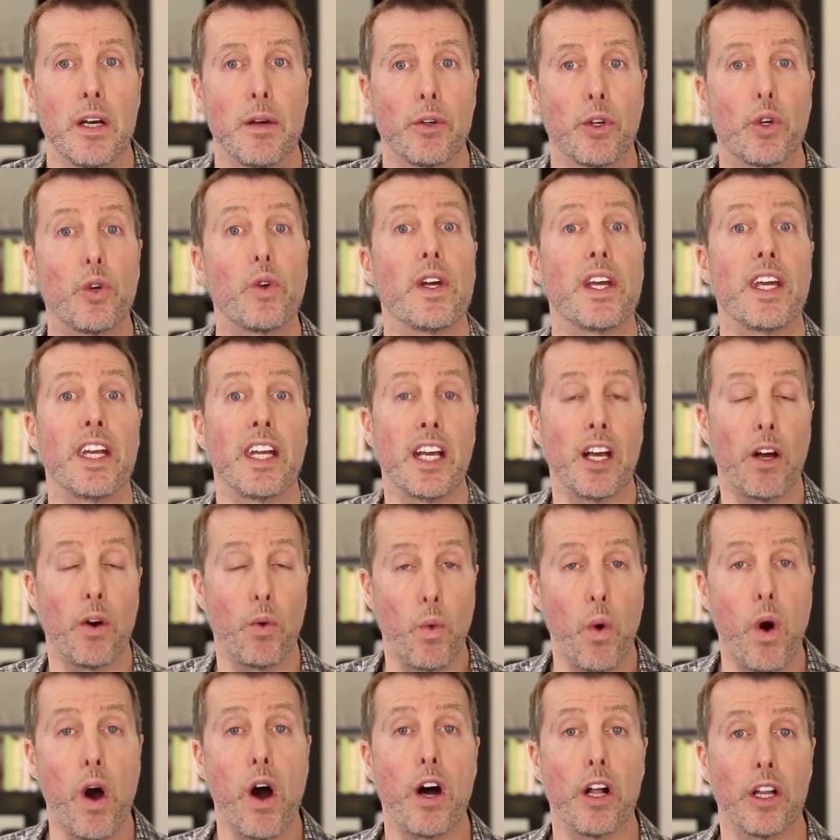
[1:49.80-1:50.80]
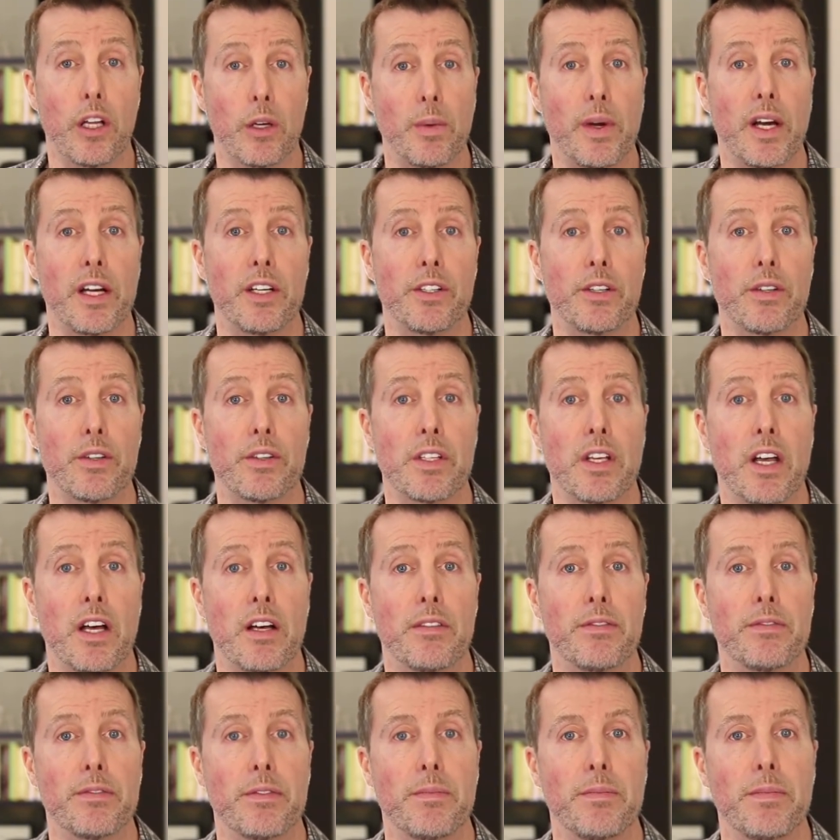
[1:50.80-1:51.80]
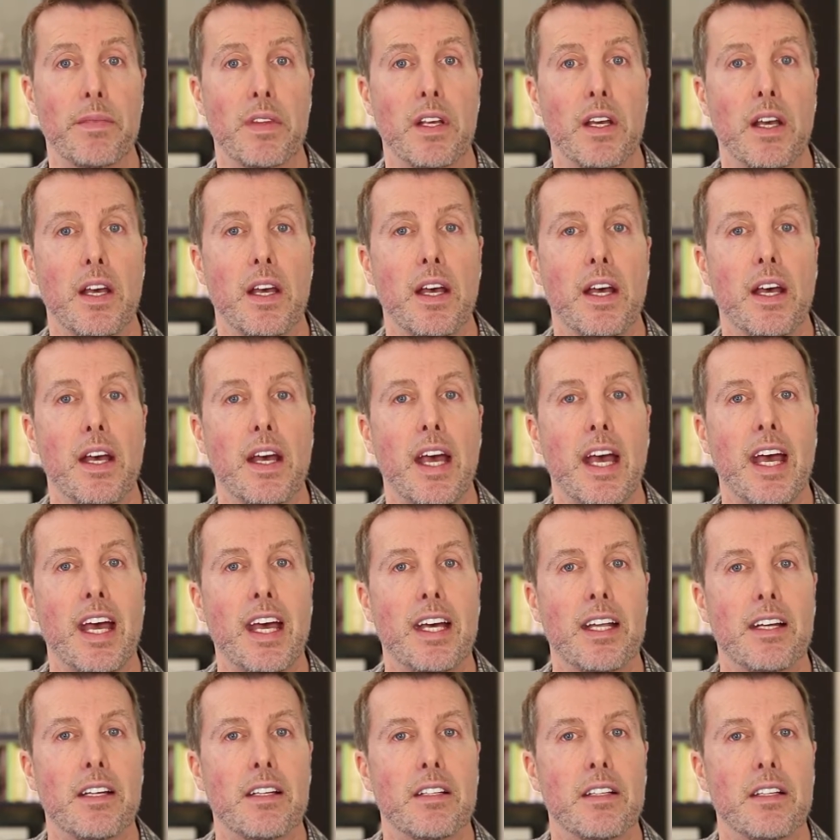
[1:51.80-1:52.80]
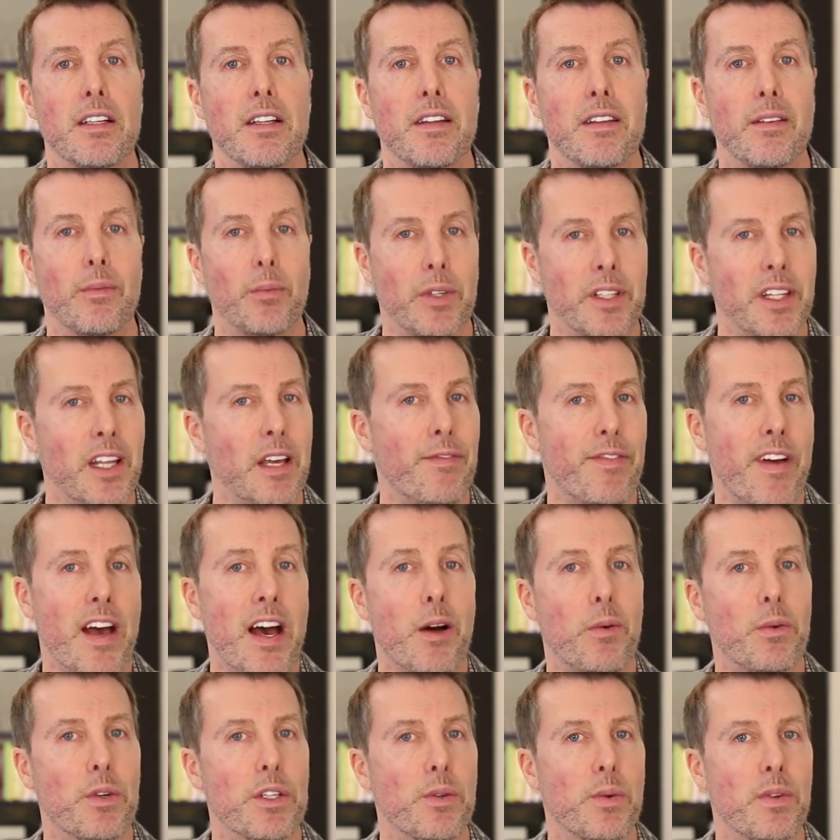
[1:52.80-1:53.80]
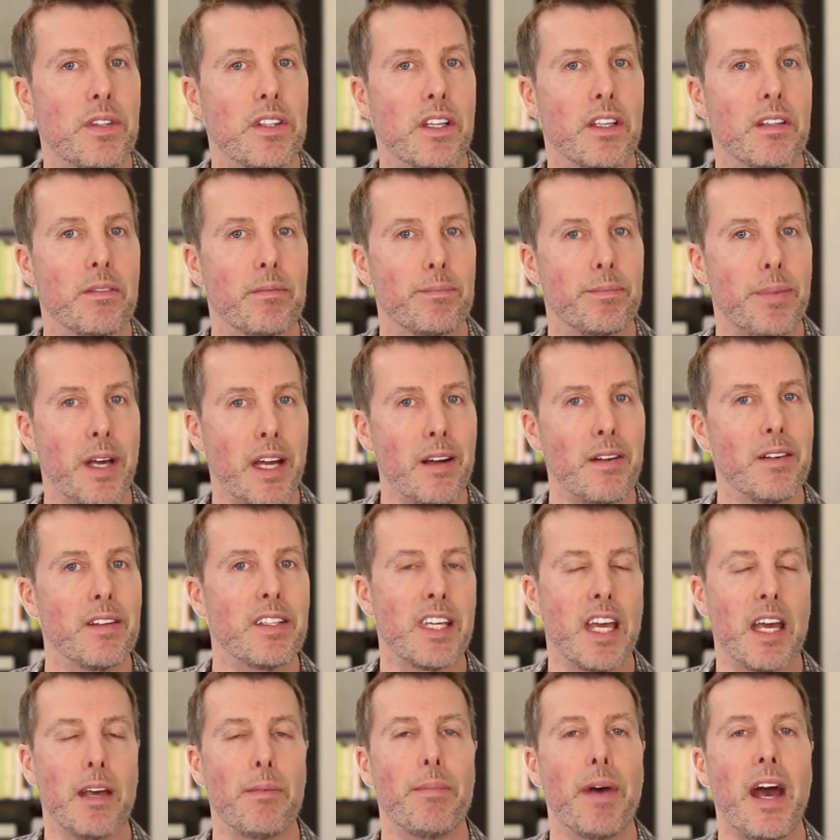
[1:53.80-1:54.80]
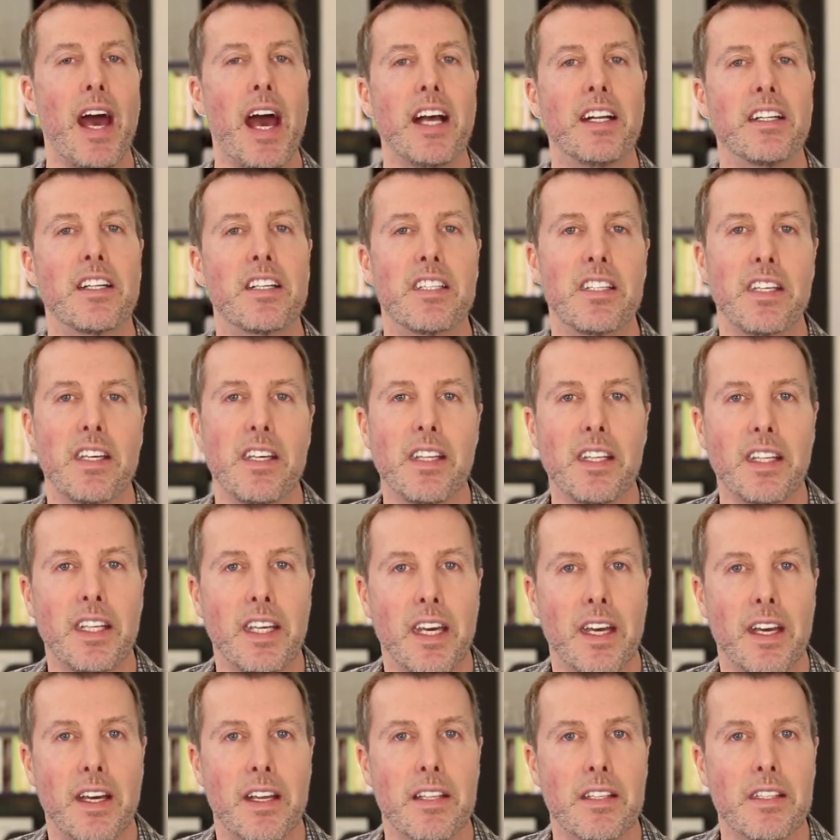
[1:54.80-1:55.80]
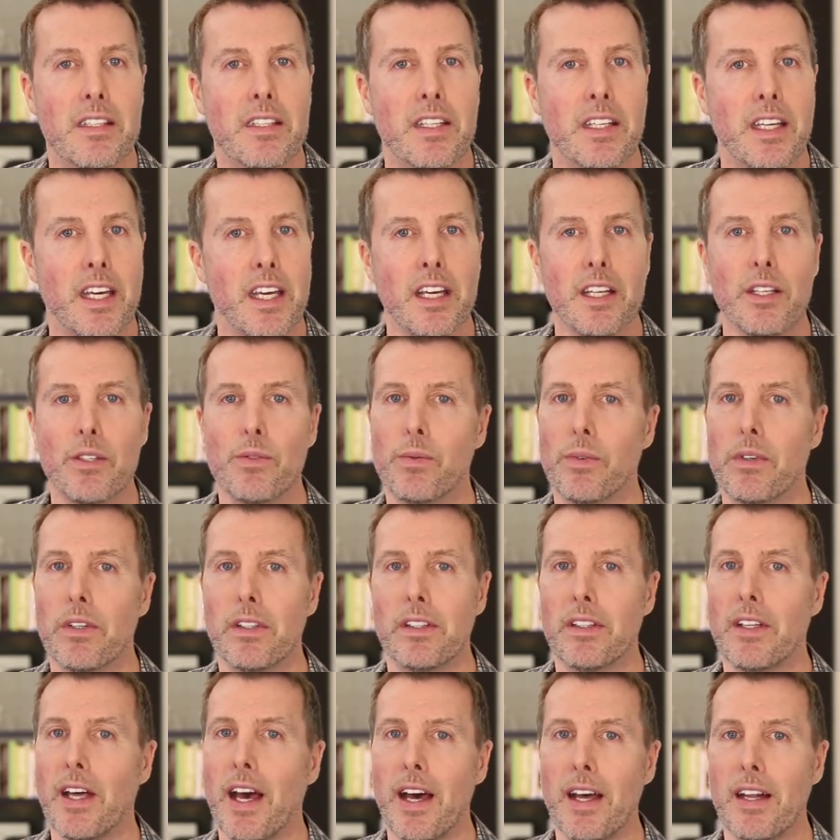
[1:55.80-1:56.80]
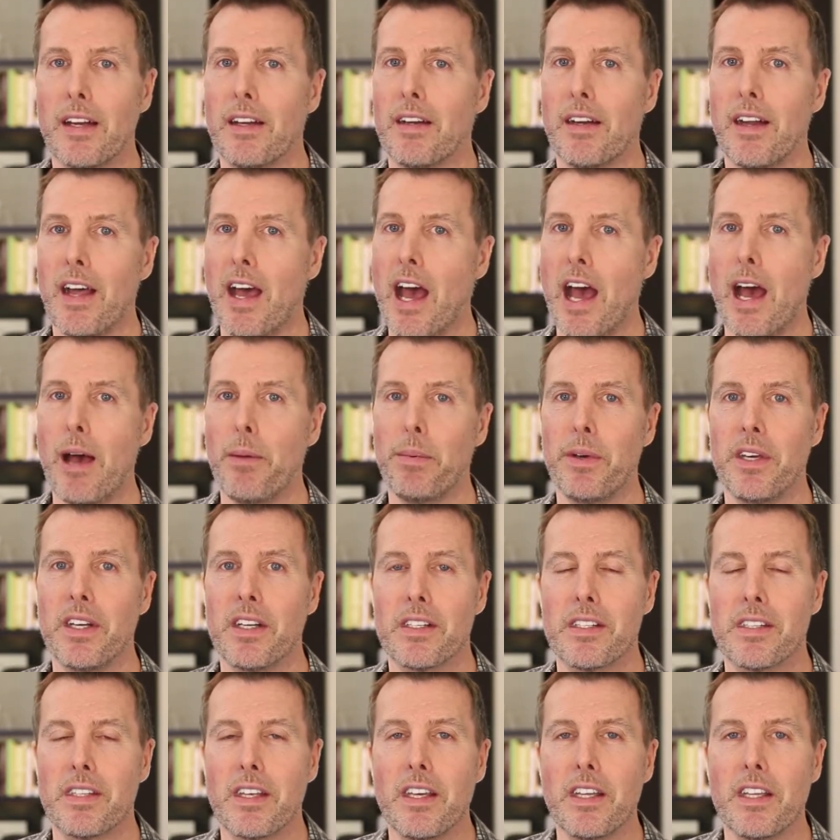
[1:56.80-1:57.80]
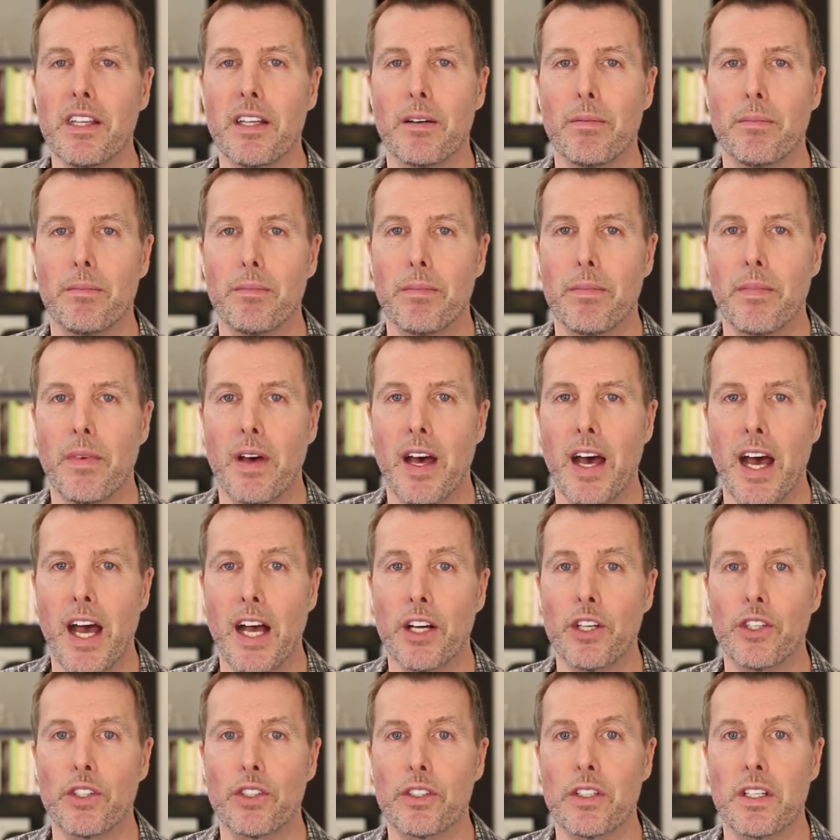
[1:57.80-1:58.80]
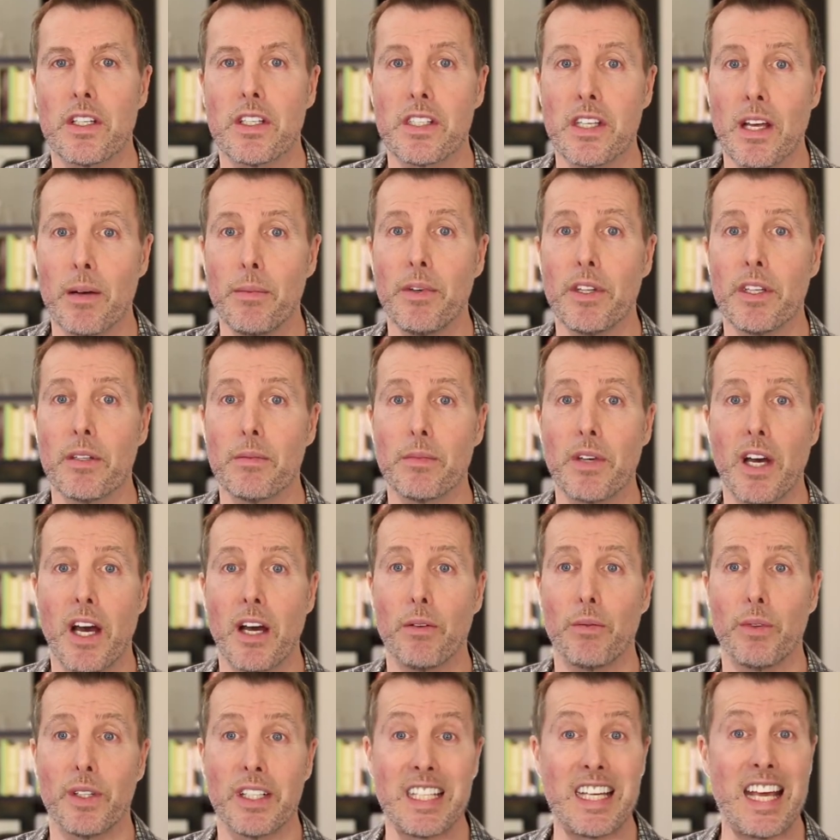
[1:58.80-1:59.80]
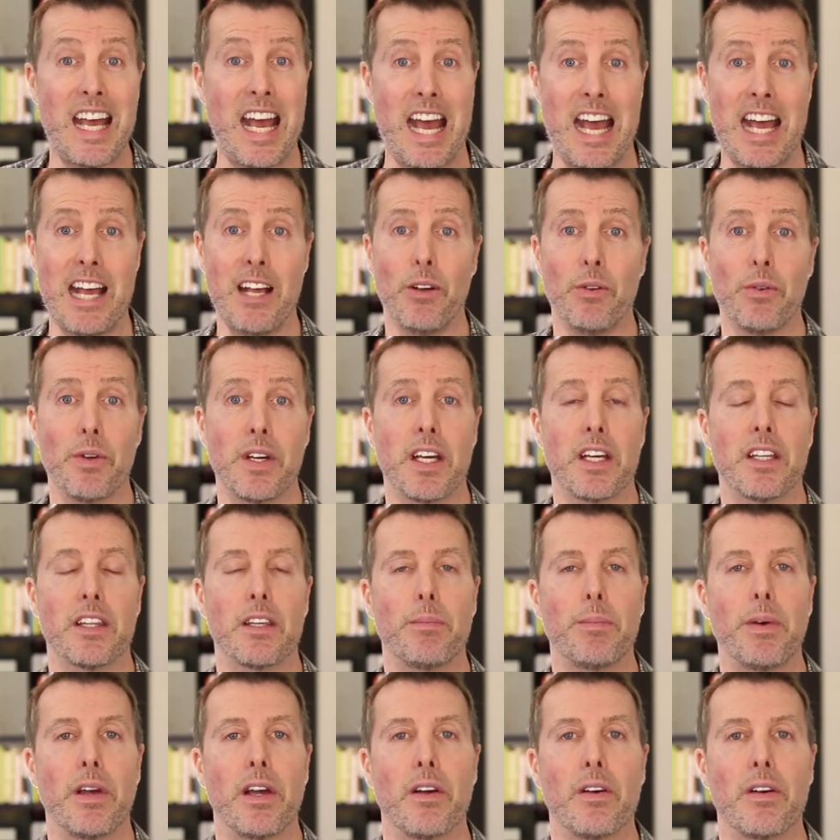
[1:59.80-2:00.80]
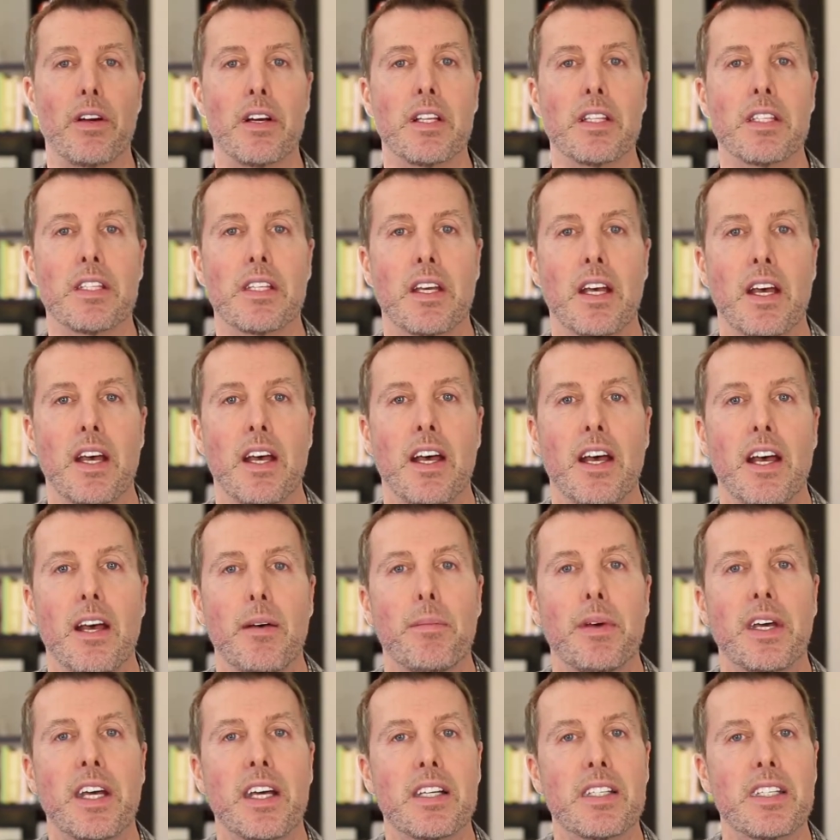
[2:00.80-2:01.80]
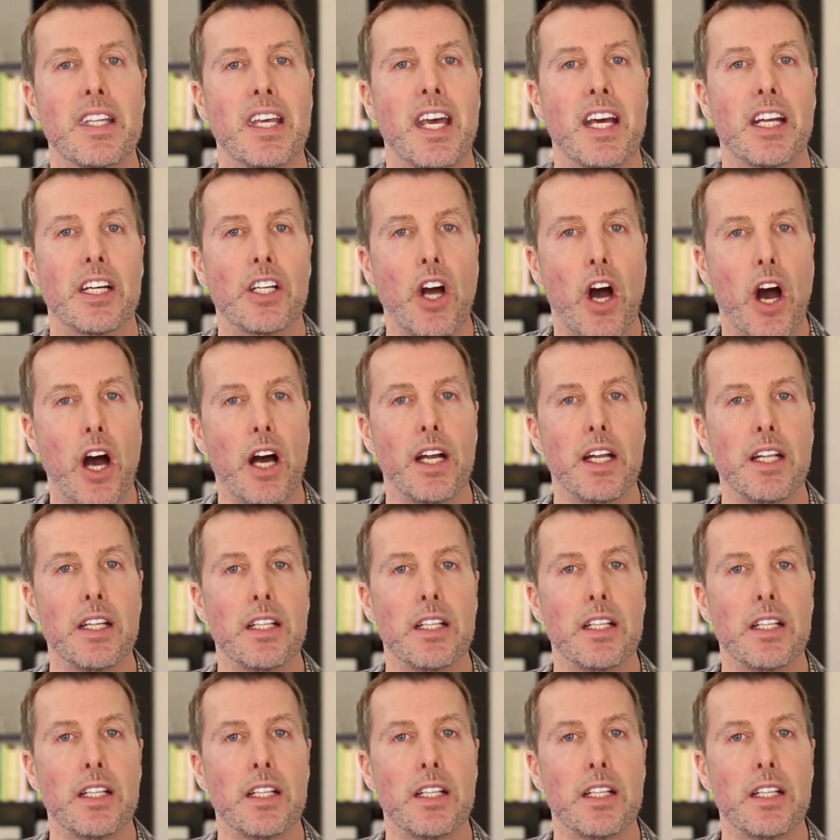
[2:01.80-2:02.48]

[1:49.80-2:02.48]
creating a wall around yourself. And what they found was when the parents came back to see the kids weren't that happy to see them. Actually, some of them got really angry at the parents, because they had gone